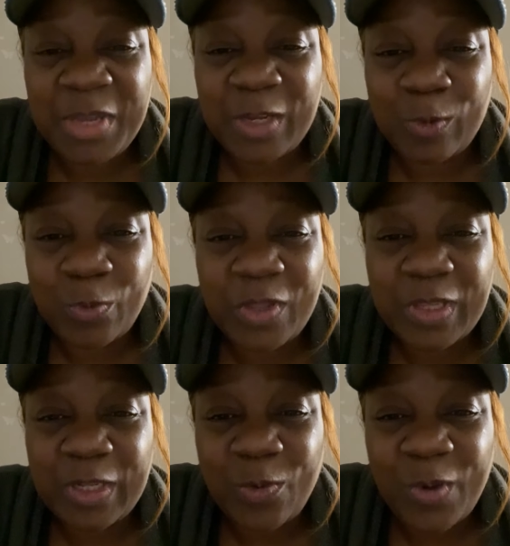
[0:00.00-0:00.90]
and the glory of
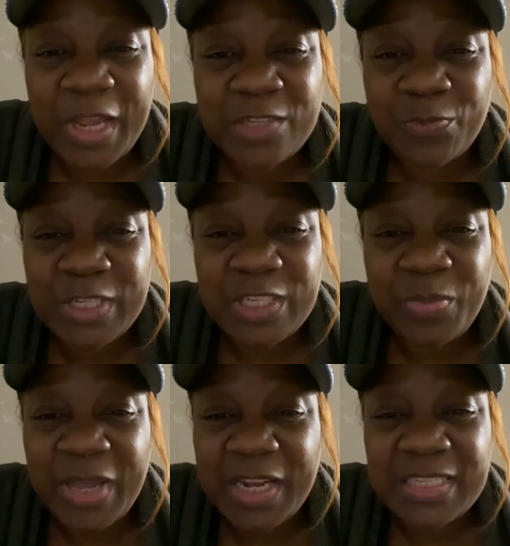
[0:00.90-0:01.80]
the Lord has risen
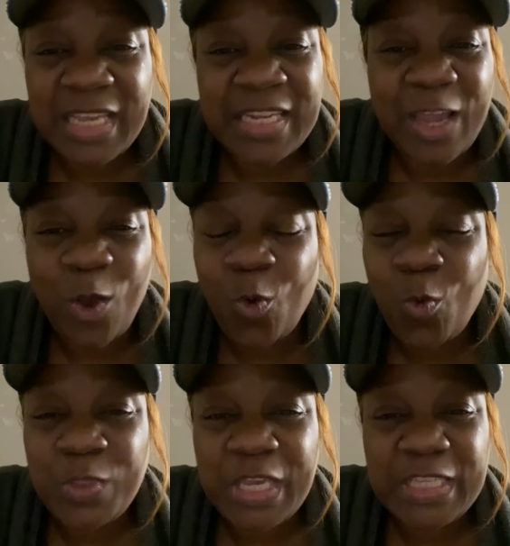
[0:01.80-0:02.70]
upon us, and the
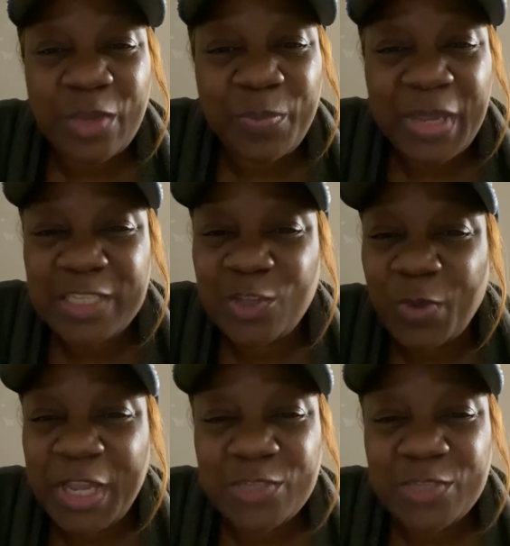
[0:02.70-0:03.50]
old things have passed away.